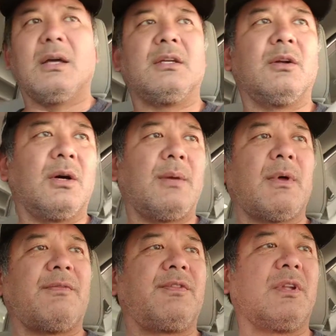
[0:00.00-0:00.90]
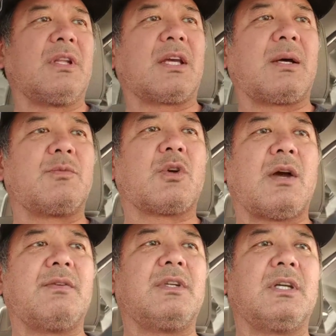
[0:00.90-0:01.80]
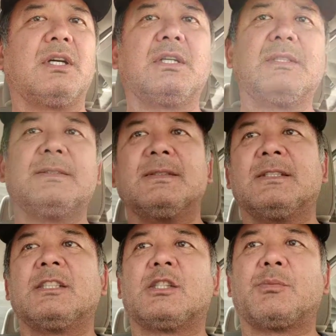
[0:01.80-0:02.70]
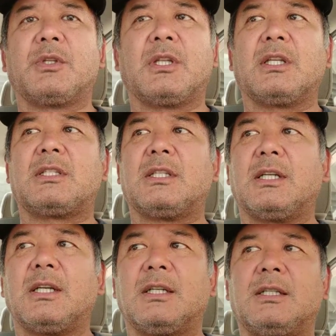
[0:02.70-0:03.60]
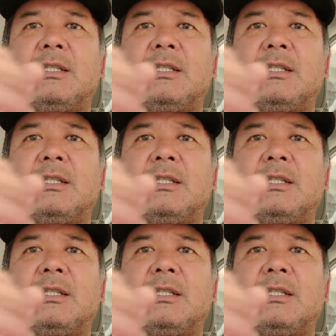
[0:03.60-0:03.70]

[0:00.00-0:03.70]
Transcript: You know, I'm not feeling like I'm driving something that